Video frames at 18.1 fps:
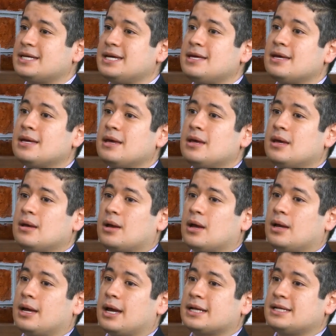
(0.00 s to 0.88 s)
He
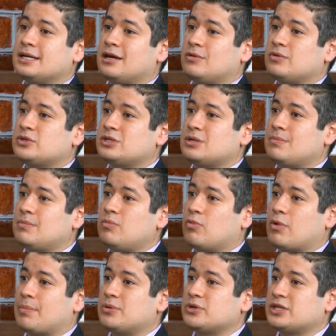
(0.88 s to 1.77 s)
got together with some
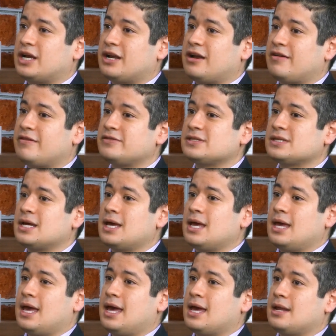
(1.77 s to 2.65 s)
representatives
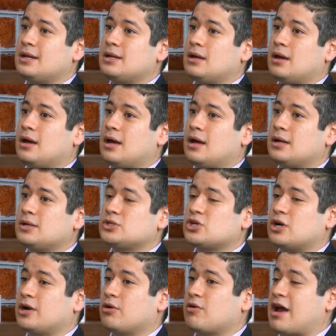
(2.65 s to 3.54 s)
and
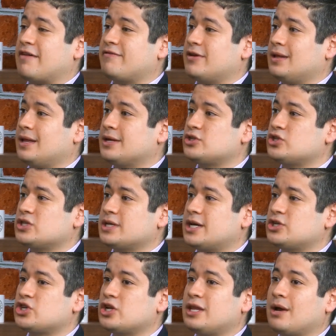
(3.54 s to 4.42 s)
started crafting
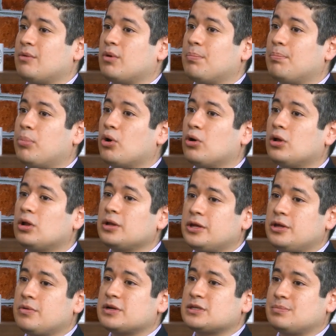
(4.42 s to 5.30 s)
legislation that would
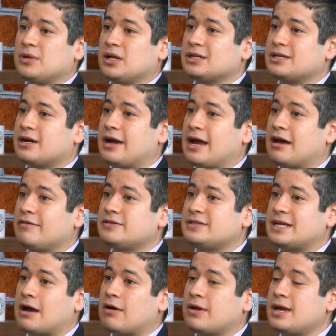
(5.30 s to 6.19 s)
pull U.S. military out
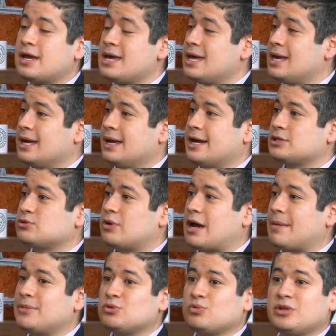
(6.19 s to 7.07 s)
of Saudi. Guess
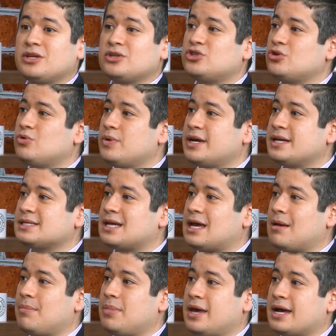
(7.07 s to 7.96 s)
what happens? Within 2 weeks,
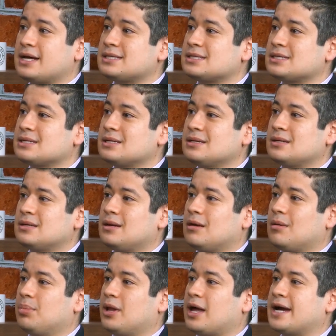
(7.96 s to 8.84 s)
MBS
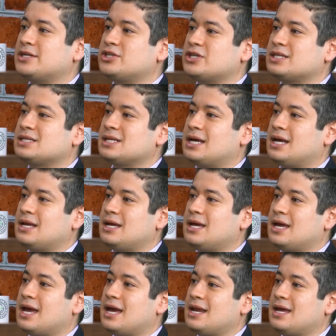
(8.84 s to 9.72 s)
obliges.
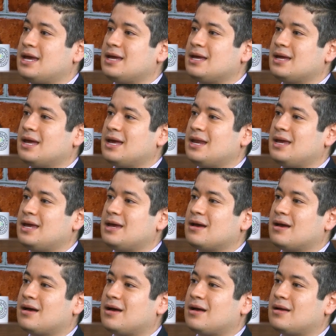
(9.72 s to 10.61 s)
Oh, smart.
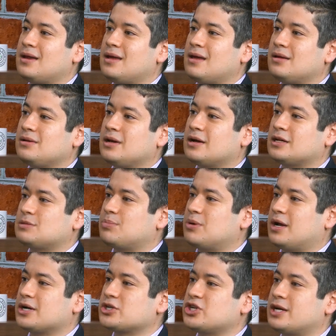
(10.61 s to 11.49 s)
Cuts
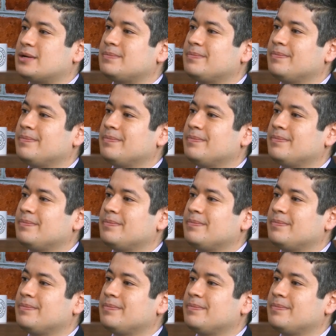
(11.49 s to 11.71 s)
production.